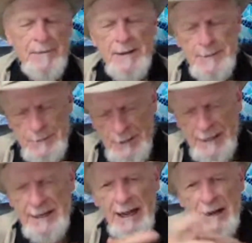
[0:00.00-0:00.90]
All
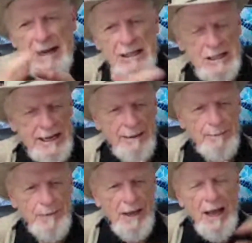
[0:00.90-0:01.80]
right, now, next
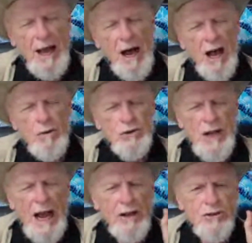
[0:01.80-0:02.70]
step. I was
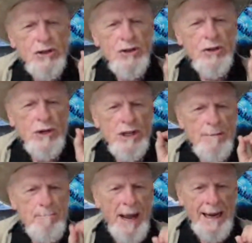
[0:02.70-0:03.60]
asked to do a
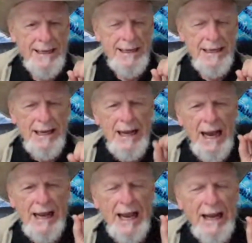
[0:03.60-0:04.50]
debate
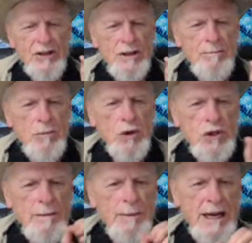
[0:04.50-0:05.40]
against a
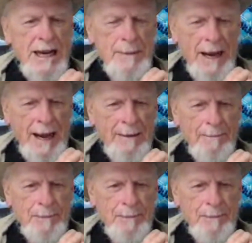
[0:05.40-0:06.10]
Muslim imam.